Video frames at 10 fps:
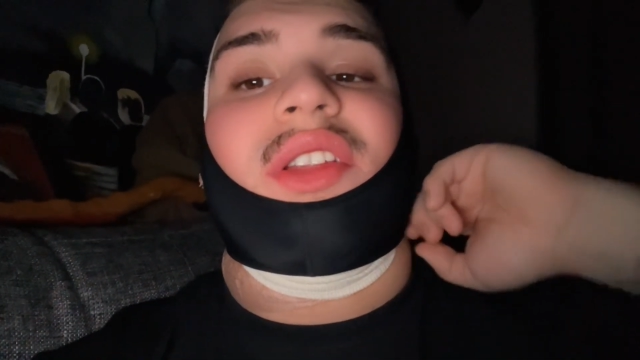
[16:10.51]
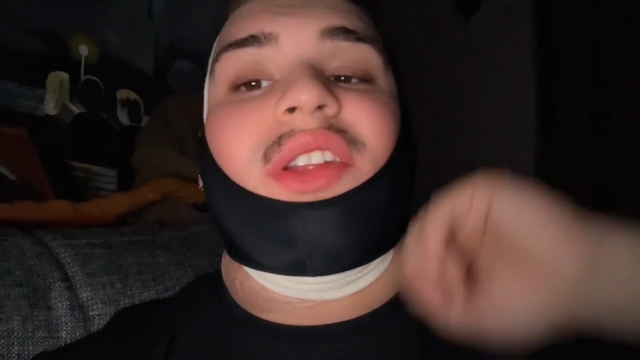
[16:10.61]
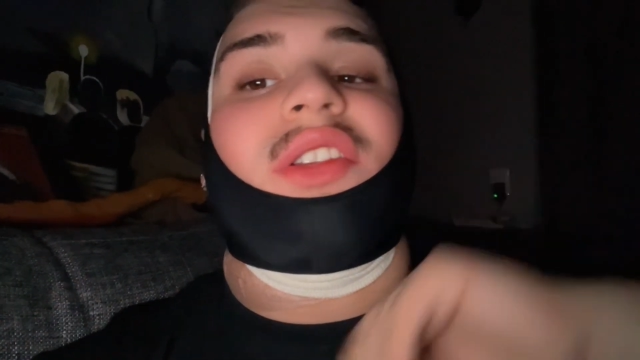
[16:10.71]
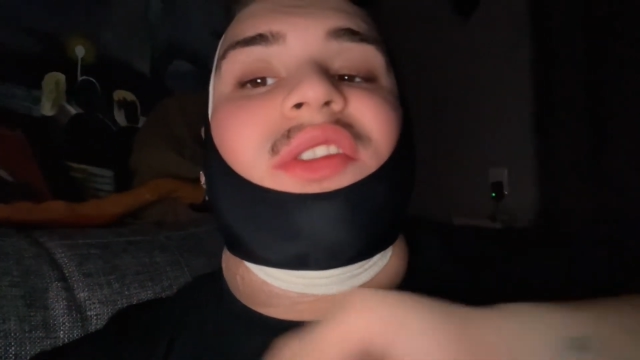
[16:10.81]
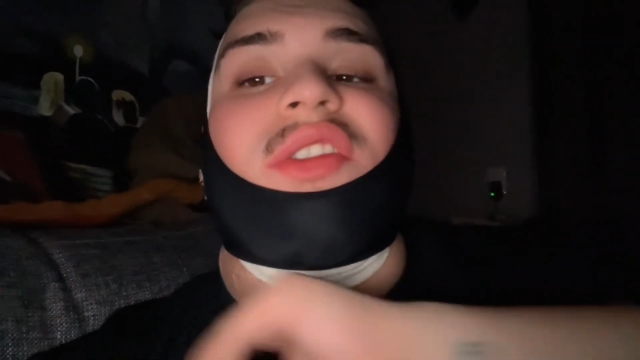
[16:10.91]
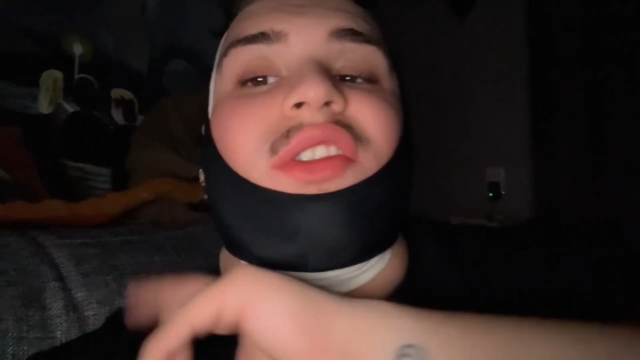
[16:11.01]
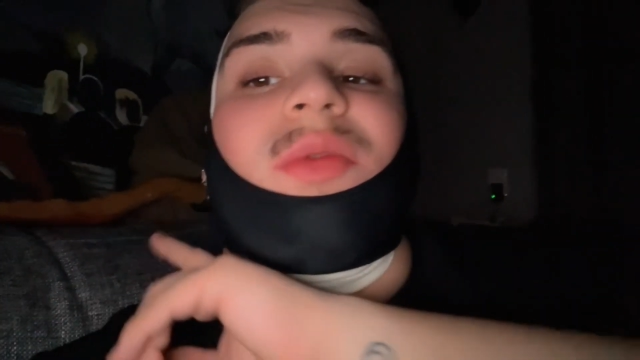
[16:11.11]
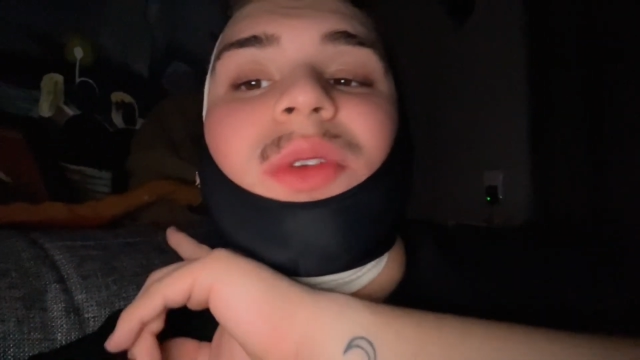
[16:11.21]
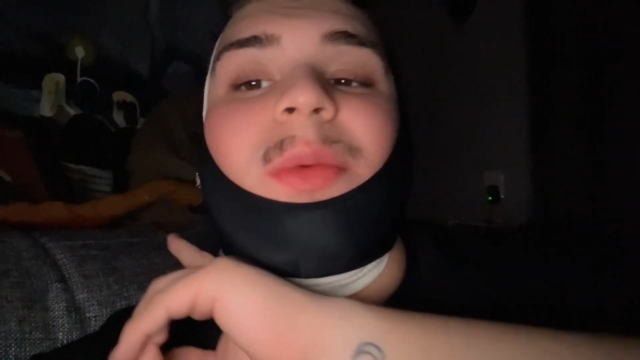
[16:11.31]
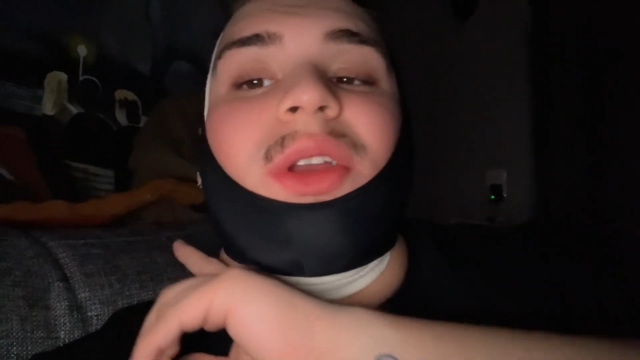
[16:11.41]
Like just
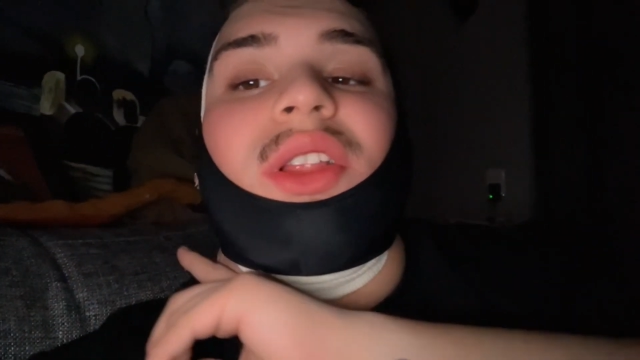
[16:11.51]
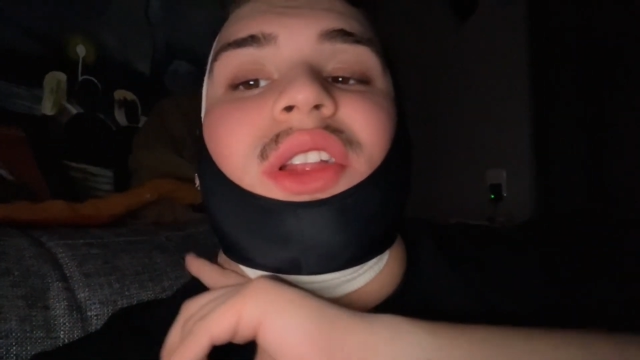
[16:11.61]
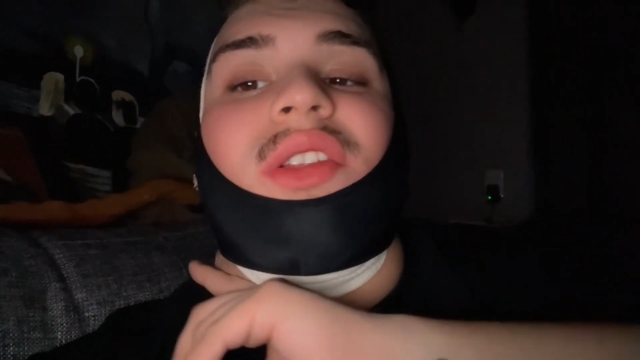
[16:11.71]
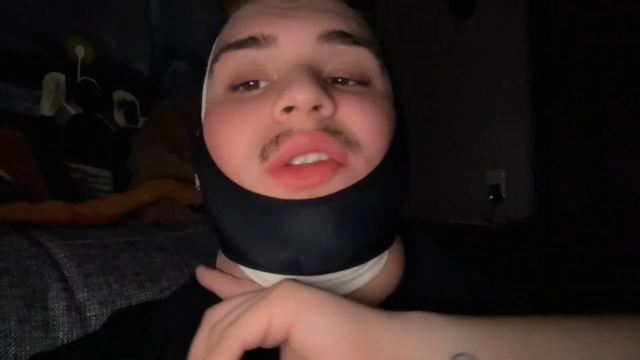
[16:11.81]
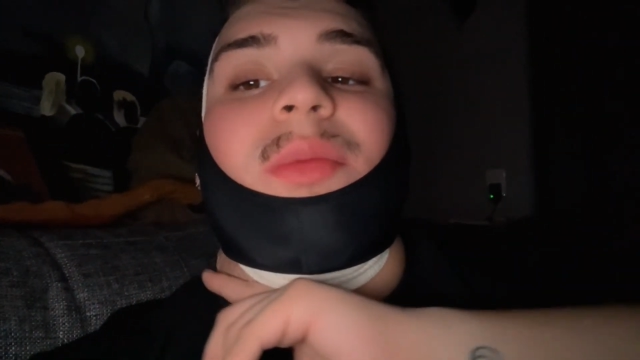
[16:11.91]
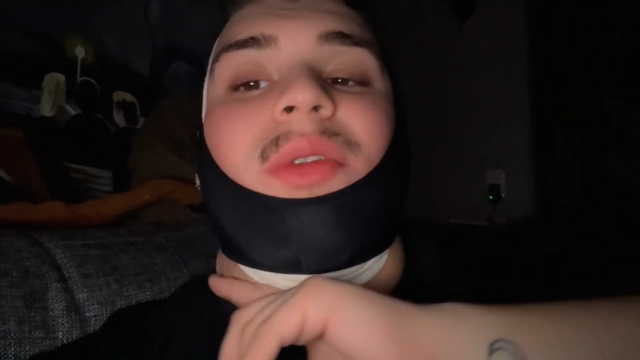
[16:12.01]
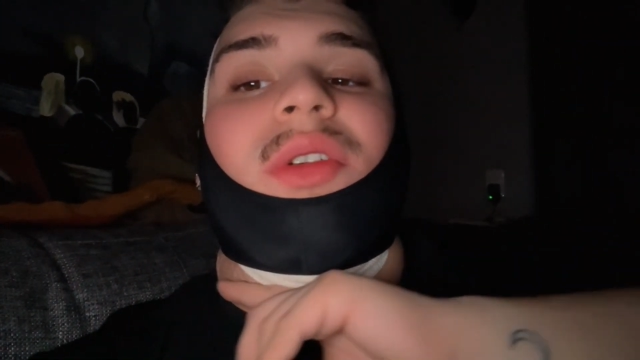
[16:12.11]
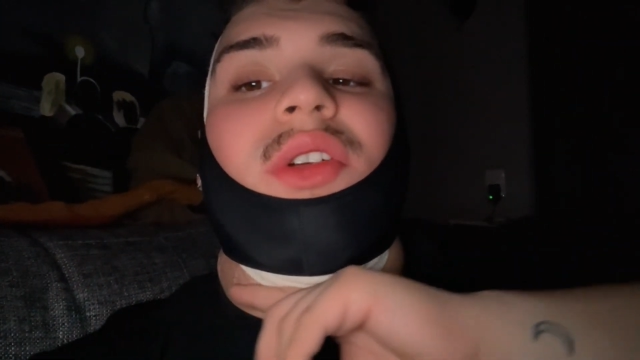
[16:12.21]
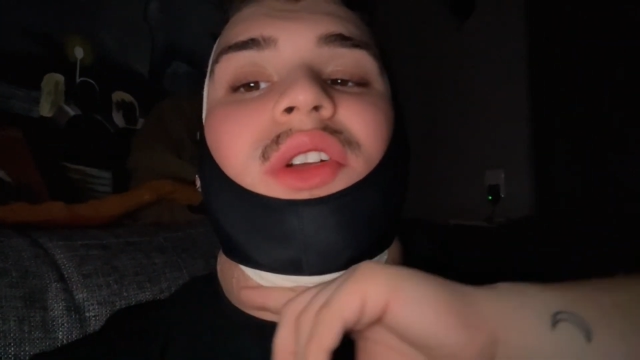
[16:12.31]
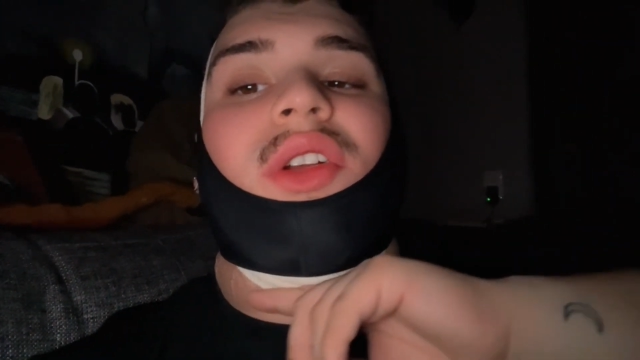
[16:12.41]
rubbing it that
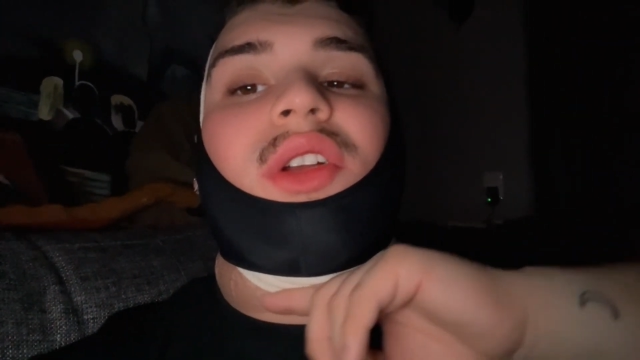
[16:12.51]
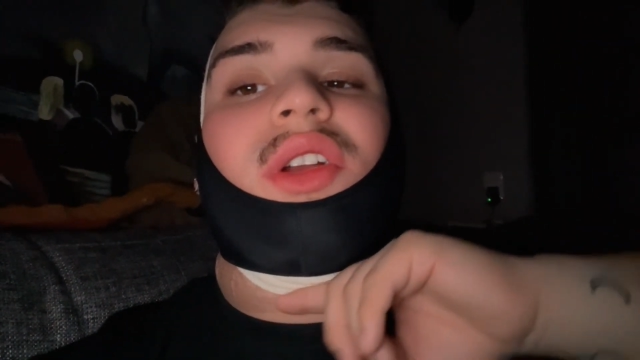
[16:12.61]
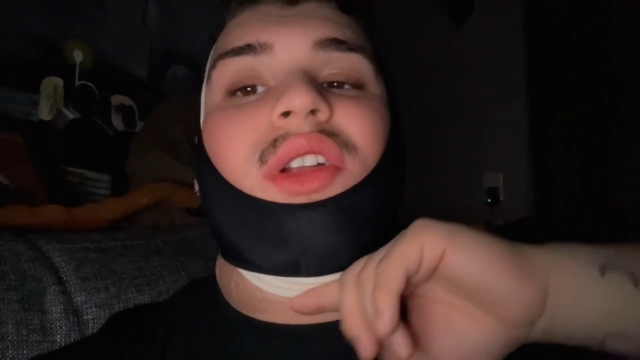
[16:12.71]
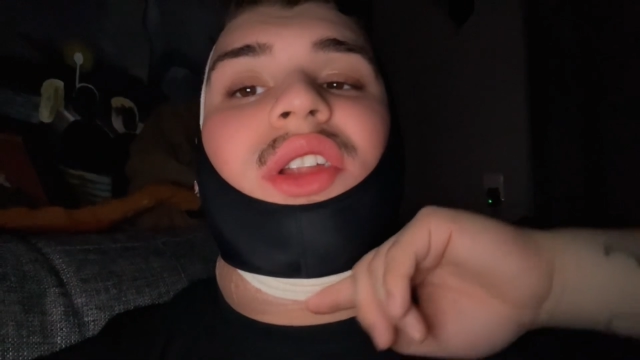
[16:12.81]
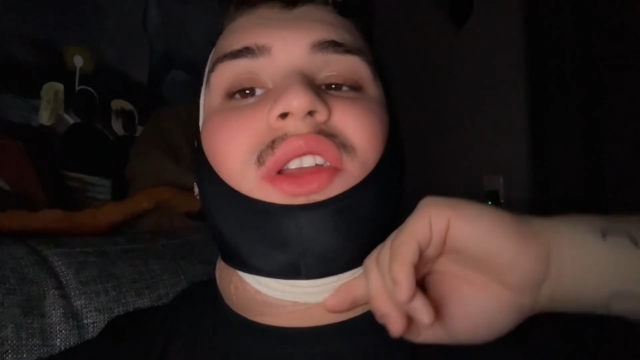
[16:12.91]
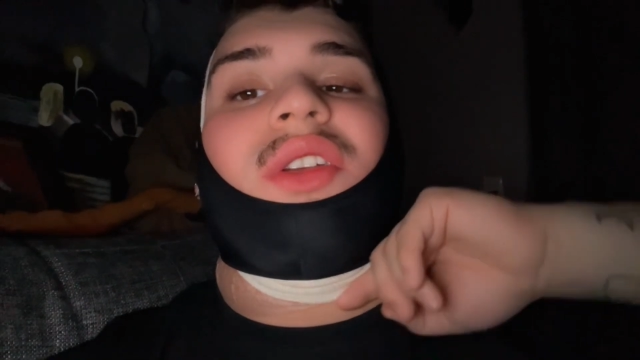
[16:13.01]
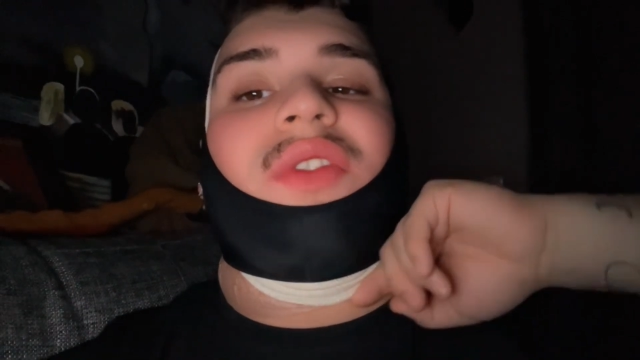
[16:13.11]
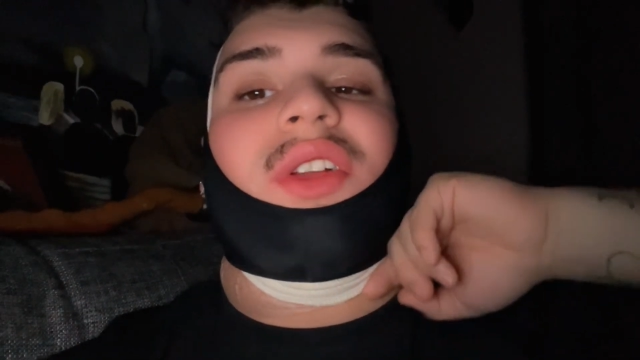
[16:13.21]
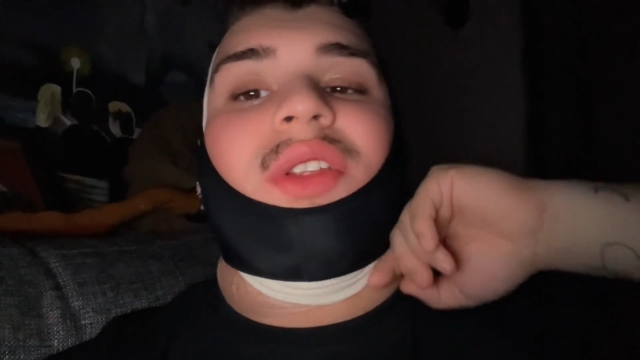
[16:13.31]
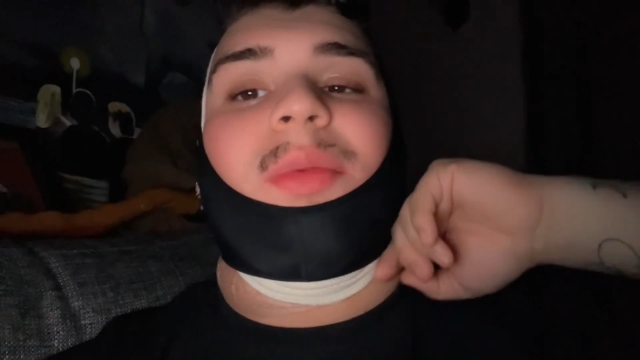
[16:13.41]
simple, like you feel the